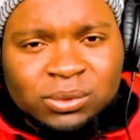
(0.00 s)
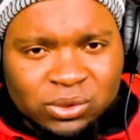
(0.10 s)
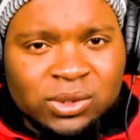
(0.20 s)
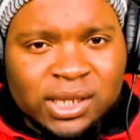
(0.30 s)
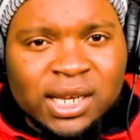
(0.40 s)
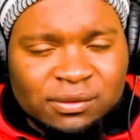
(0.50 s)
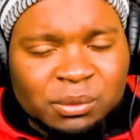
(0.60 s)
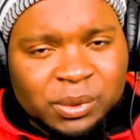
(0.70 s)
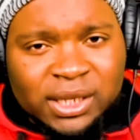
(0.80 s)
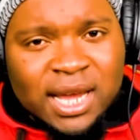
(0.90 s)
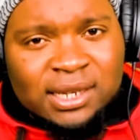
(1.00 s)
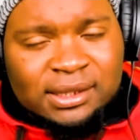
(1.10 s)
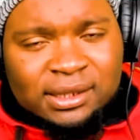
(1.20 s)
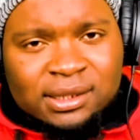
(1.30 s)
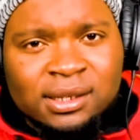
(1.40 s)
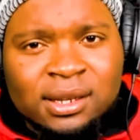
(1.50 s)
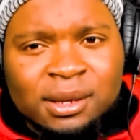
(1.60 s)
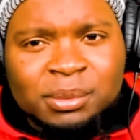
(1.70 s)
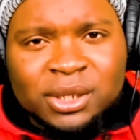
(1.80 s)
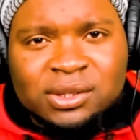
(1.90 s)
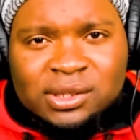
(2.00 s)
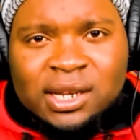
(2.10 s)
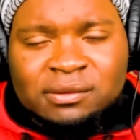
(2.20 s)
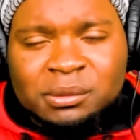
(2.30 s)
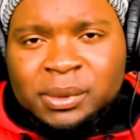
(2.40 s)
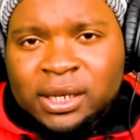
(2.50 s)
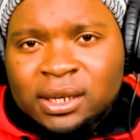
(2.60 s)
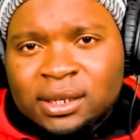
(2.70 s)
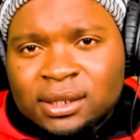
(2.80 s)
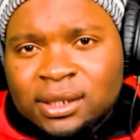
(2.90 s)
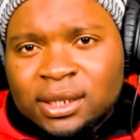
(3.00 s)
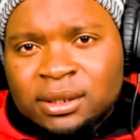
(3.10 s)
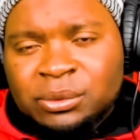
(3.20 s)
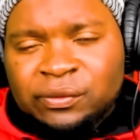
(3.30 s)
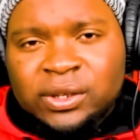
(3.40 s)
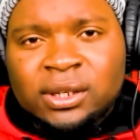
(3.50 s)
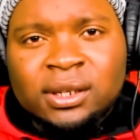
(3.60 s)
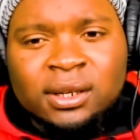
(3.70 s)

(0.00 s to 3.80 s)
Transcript: you still have to pay taxes, plus you still have to pay the labor fee.